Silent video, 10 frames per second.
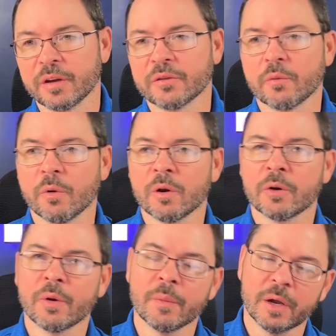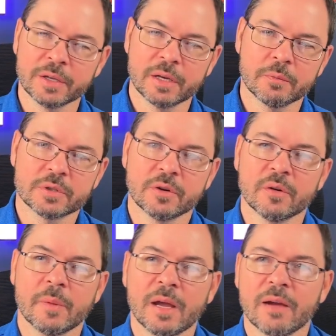doesn't work, or I'm not getting return
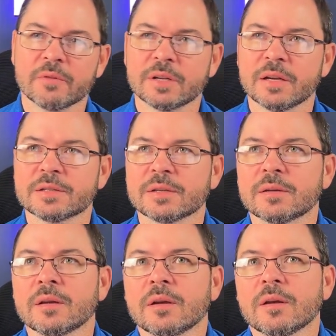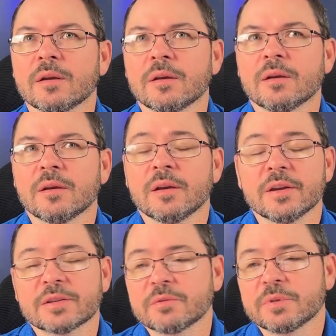on my advertising.
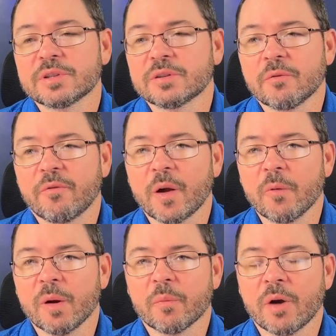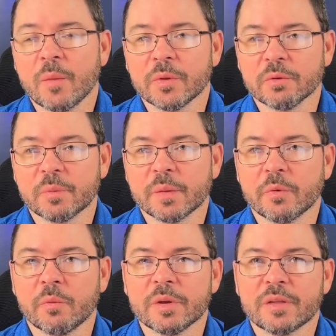It's because we just don't follow up properly with
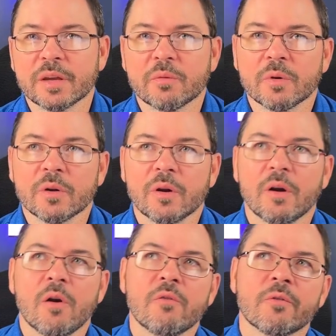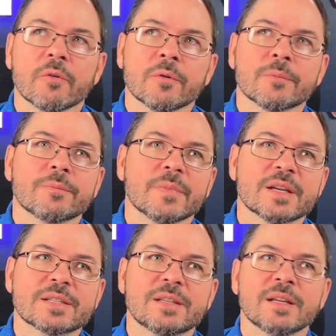people. We think we're
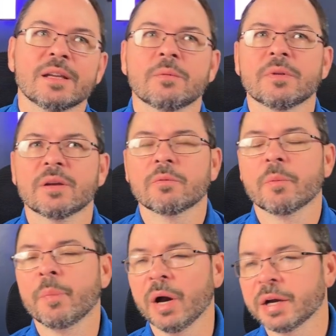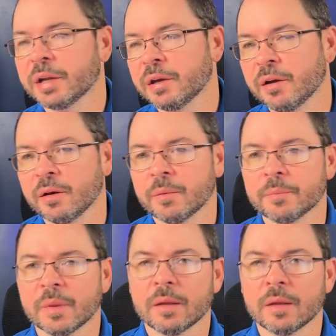overextending. We think we're bugging them.